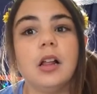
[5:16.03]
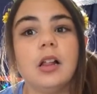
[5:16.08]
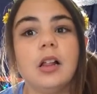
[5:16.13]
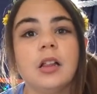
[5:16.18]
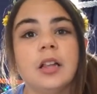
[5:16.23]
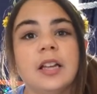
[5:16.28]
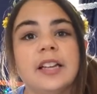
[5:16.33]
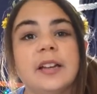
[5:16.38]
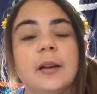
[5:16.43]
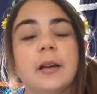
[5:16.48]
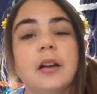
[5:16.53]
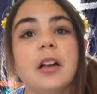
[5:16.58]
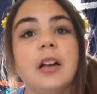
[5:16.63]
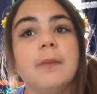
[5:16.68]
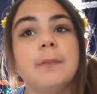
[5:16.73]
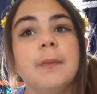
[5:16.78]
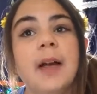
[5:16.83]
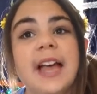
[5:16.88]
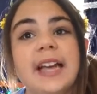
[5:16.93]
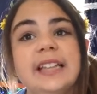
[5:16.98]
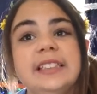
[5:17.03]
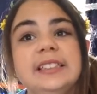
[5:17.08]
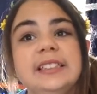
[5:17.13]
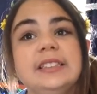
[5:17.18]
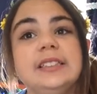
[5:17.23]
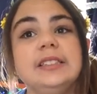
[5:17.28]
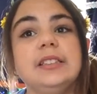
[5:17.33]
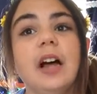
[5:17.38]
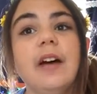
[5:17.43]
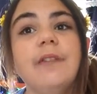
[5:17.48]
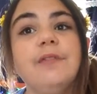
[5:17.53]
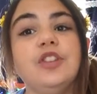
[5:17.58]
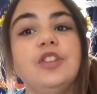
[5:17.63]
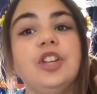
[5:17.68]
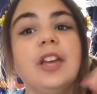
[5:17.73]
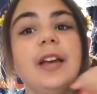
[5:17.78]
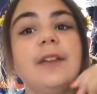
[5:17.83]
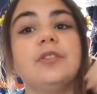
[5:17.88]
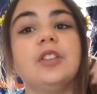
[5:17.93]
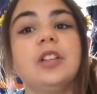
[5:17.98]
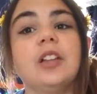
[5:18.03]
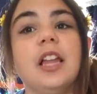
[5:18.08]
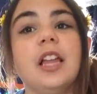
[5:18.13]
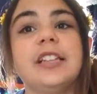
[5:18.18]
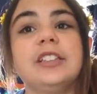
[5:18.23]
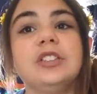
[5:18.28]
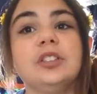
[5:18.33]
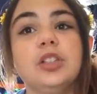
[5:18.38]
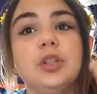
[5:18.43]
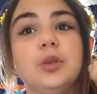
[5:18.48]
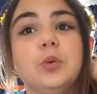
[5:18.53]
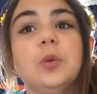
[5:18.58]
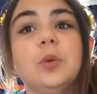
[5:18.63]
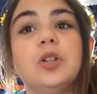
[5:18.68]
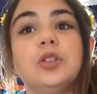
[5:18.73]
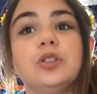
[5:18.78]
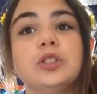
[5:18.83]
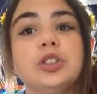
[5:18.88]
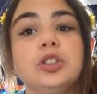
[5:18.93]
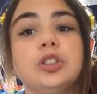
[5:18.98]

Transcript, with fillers: like taste stuff that you have to like do on a,